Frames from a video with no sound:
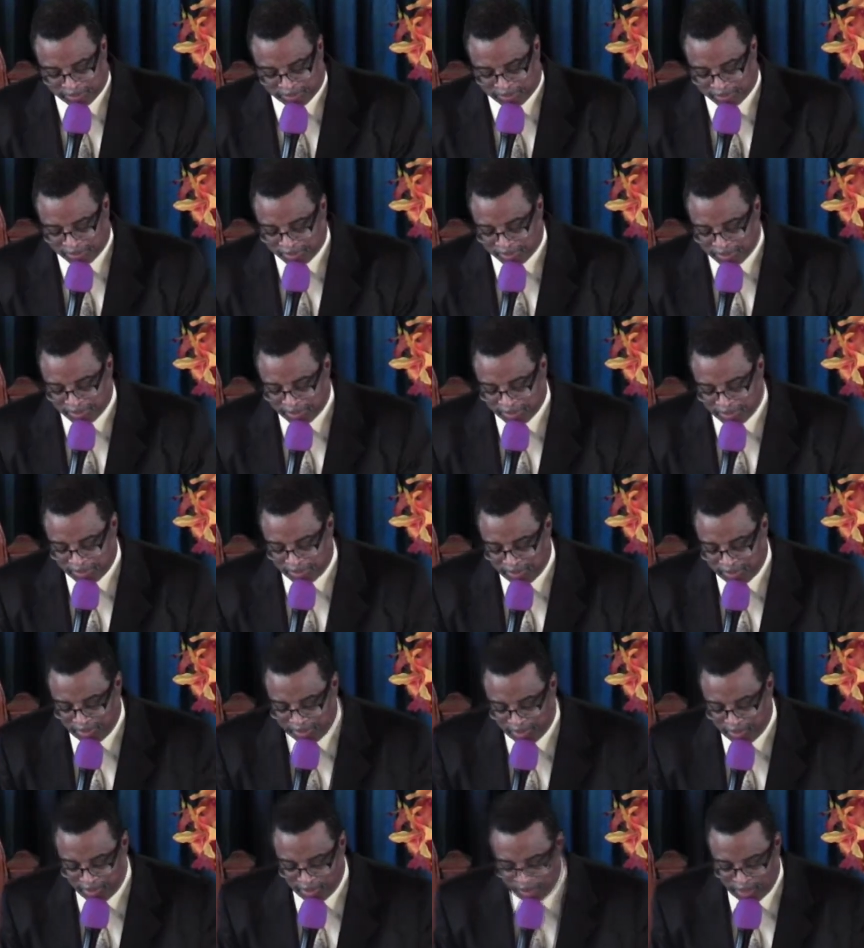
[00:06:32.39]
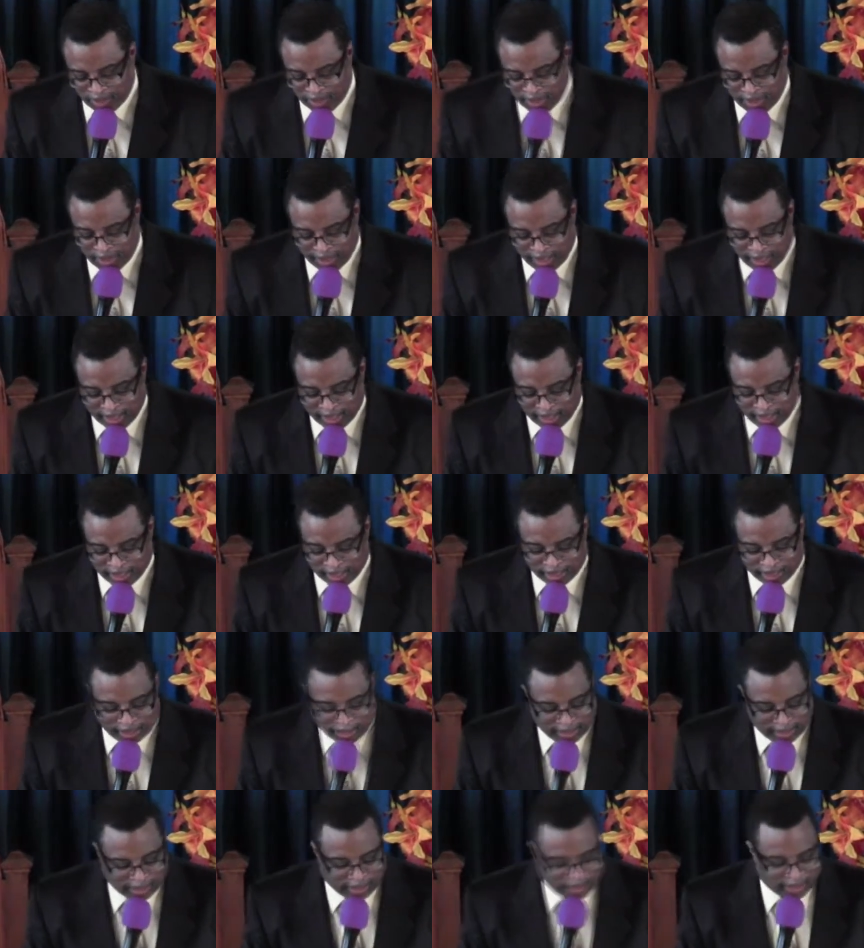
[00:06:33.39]

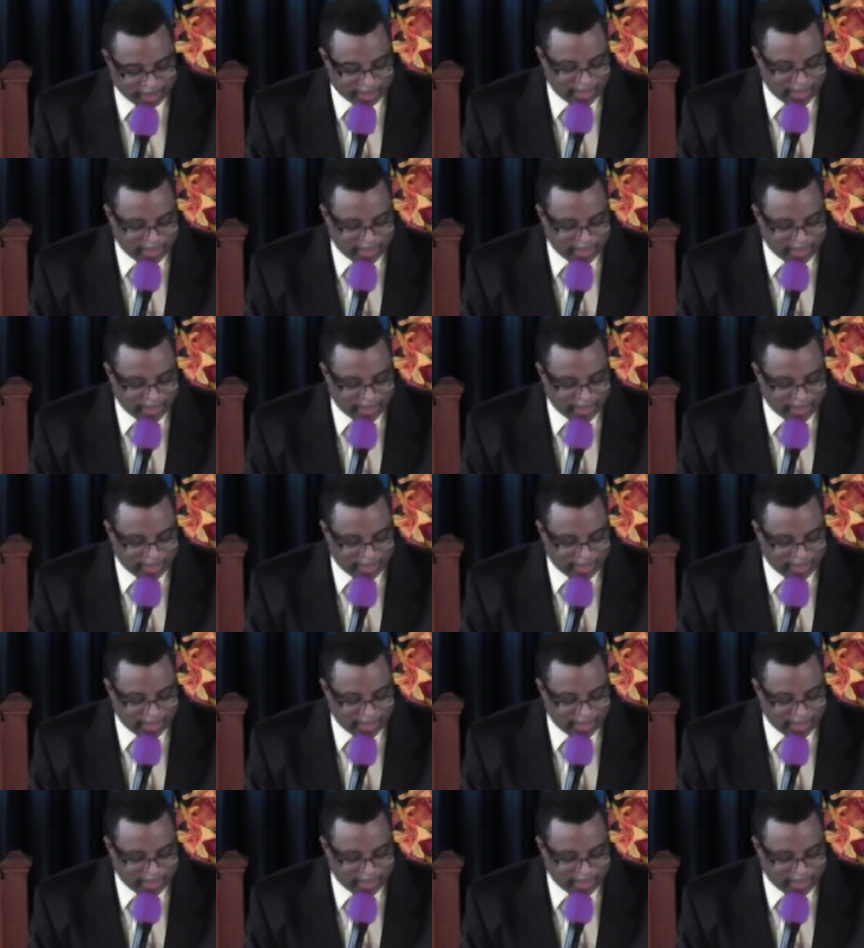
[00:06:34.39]
(no one is talking)